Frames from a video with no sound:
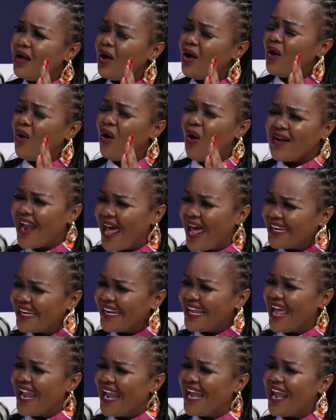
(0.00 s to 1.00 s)
honoring
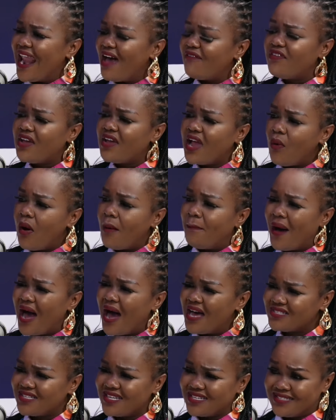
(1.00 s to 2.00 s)
and loving our
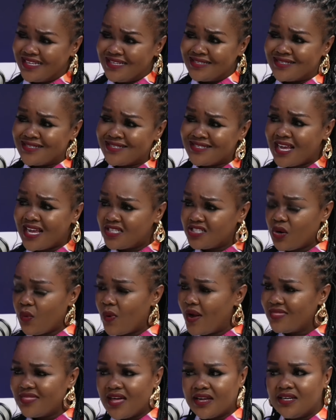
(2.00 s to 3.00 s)
pastors in such a way
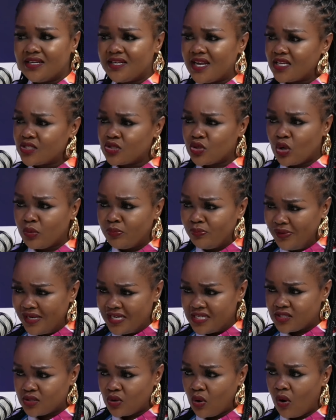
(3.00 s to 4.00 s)
that it does not
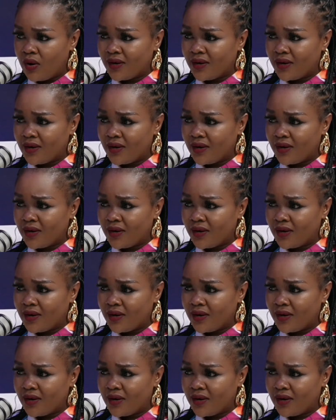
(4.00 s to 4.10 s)
please God.